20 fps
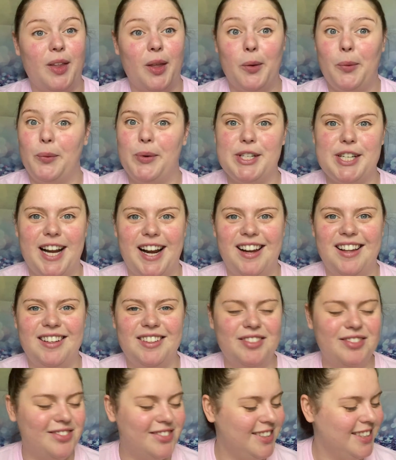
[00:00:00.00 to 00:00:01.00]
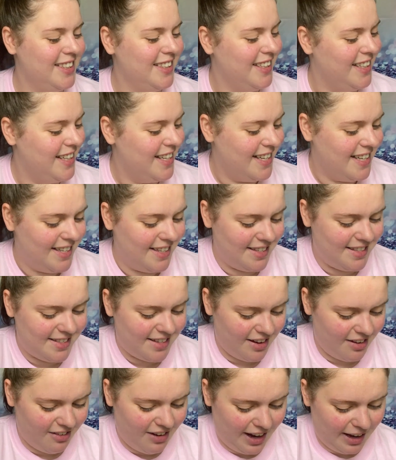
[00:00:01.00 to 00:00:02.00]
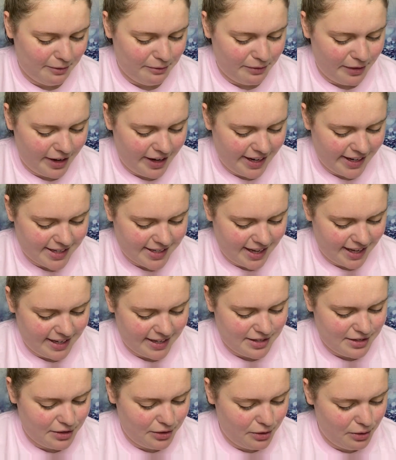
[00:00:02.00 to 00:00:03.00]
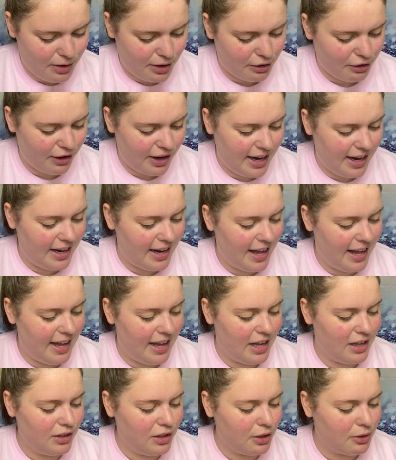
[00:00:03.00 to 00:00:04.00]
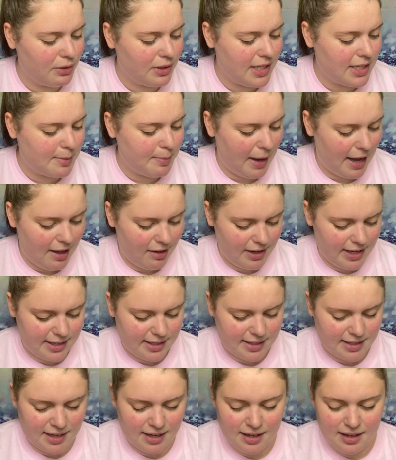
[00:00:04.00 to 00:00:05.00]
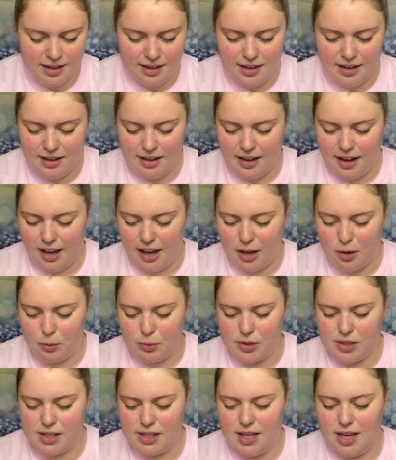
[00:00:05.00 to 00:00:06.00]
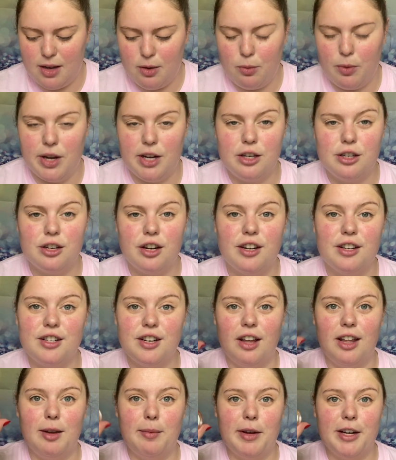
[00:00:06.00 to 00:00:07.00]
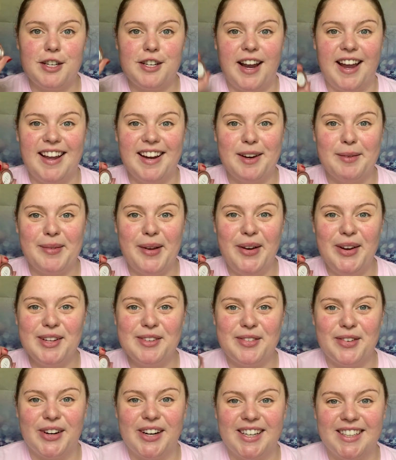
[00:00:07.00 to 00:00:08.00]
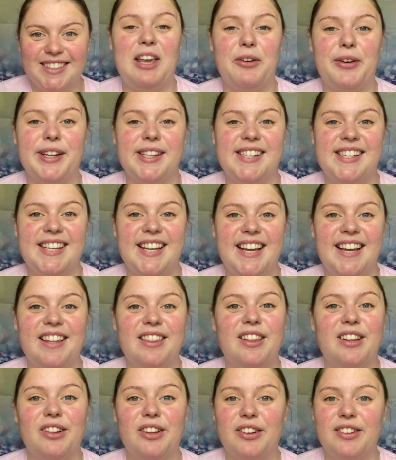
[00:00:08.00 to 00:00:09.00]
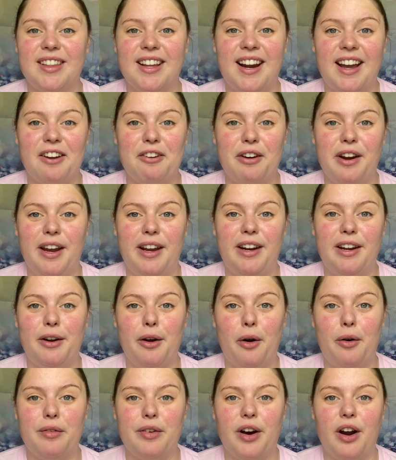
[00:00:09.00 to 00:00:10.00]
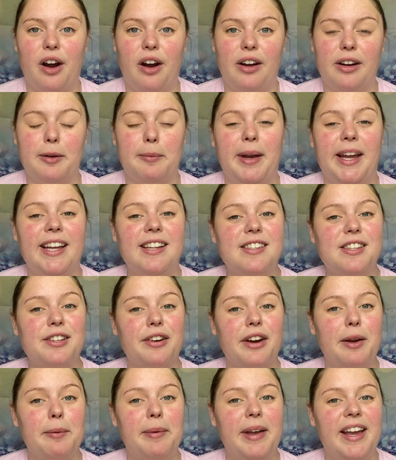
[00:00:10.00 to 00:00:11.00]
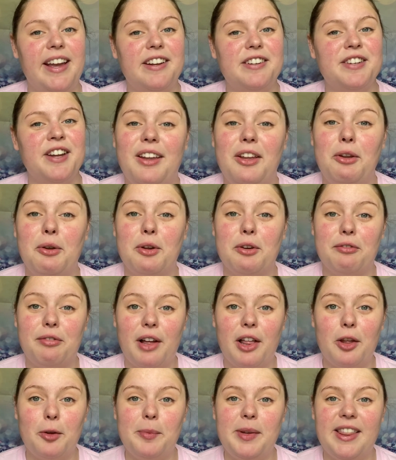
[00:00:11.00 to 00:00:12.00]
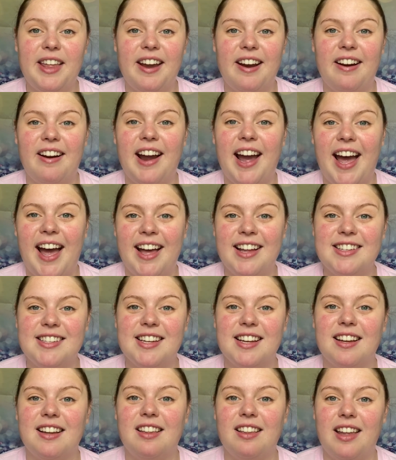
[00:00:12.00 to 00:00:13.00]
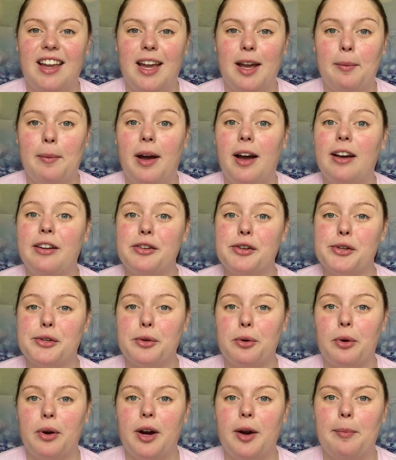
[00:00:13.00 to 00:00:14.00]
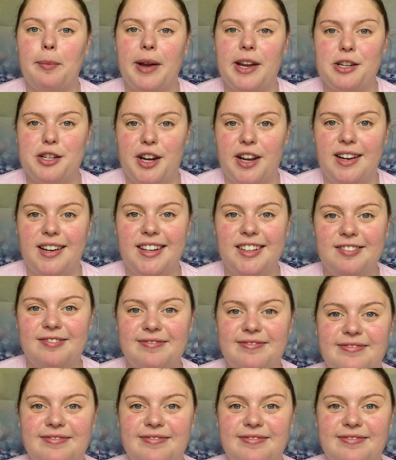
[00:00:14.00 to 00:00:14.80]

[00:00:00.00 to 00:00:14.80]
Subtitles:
which I love. So I'm very excited to create a look with this palette, and we'll see which Jelly Much I end up going for. You can see the look that I created over on my Instagram page. You can follow me there at glam_by_Shannon.